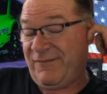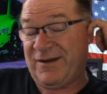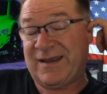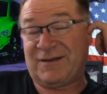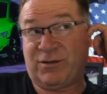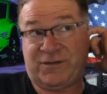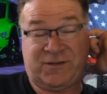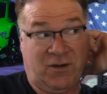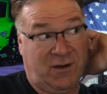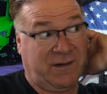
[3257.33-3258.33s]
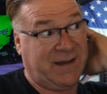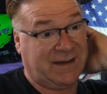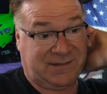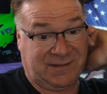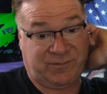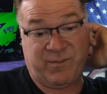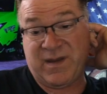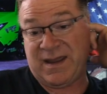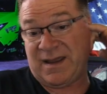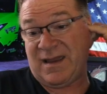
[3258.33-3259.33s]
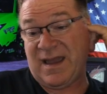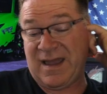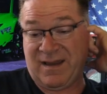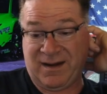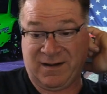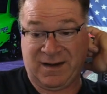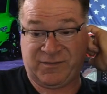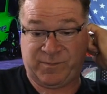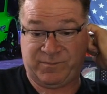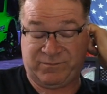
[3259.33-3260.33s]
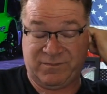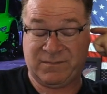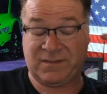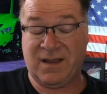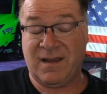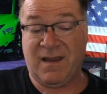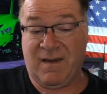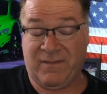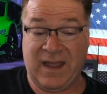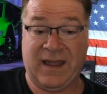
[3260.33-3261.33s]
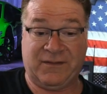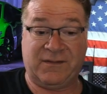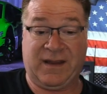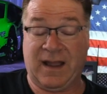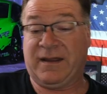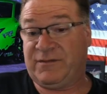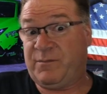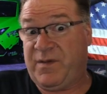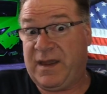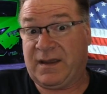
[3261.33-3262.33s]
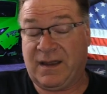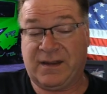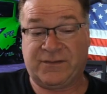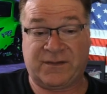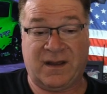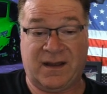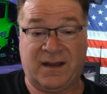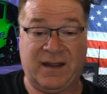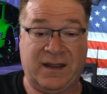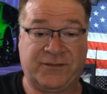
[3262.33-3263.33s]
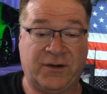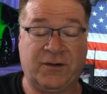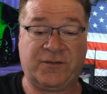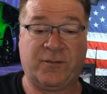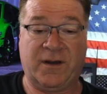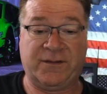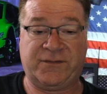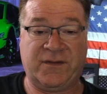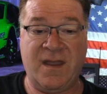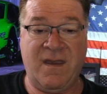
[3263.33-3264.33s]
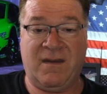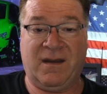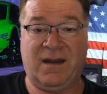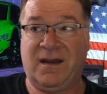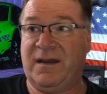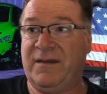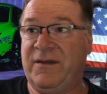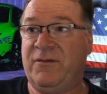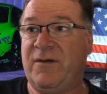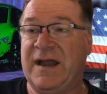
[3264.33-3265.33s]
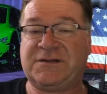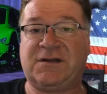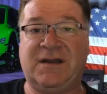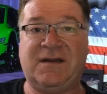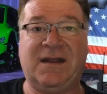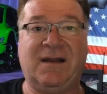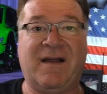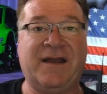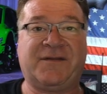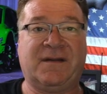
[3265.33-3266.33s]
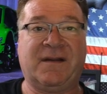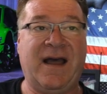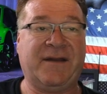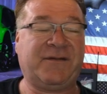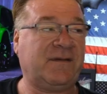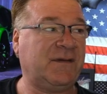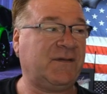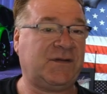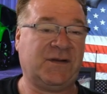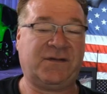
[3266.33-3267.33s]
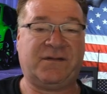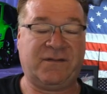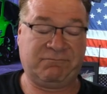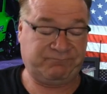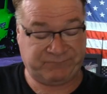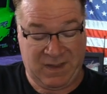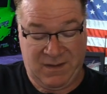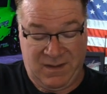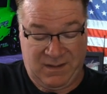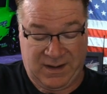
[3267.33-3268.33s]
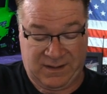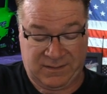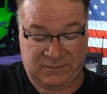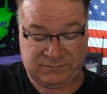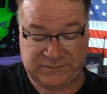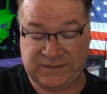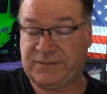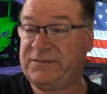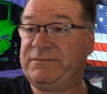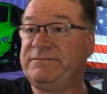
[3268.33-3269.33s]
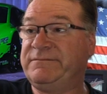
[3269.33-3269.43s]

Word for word: When you get to a store that's as big or as as yeah as big as uh, as hers was, uh, you actually did less and less. It's just I don't know. It's